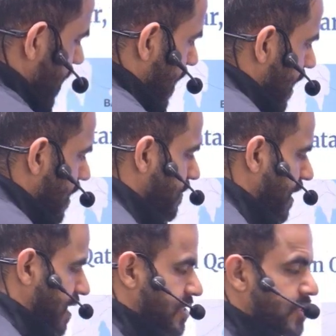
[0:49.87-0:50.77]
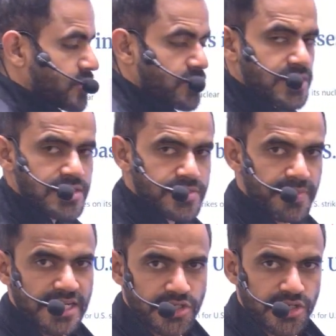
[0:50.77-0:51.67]
Air Base. So this is
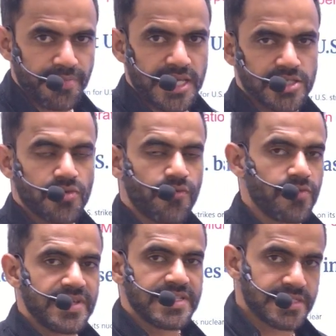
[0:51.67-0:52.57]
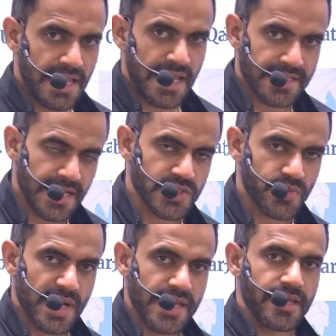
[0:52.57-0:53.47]
military base of USA, and that's
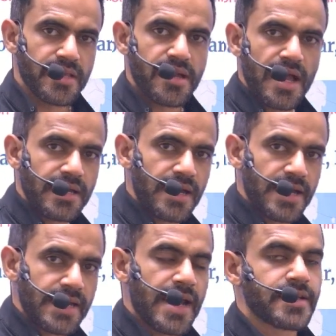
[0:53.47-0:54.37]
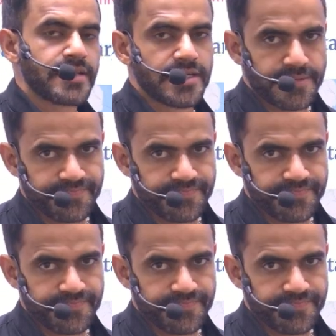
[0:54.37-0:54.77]
why Iran attacked it.